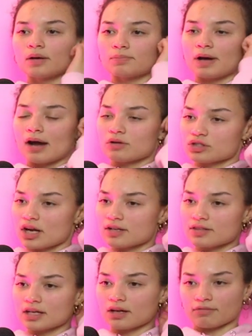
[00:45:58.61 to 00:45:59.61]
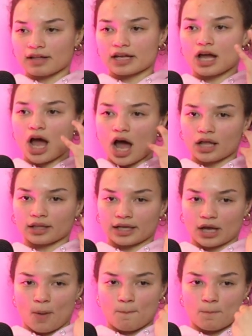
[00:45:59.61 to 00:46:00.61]
but I was trying to think of like
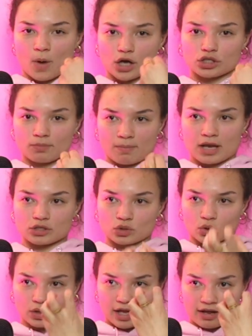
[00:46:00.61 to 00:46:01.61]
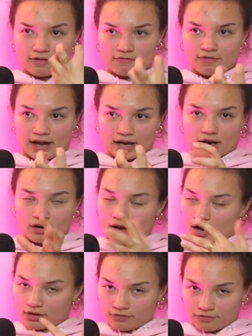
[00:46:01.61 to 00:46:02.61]
a monumental like fight. Our